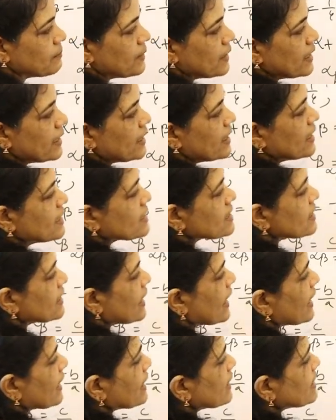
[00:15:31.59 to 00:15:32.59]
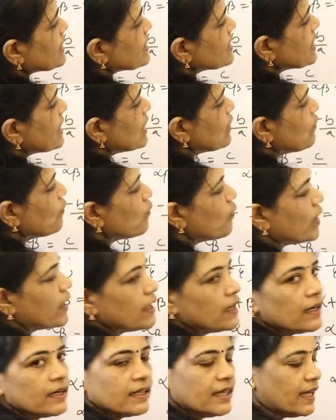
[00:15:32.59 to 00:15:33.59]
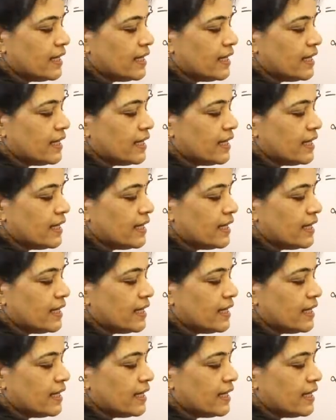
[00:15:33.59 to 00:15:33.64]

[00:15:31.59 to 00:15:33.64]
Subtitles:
B is negative 1,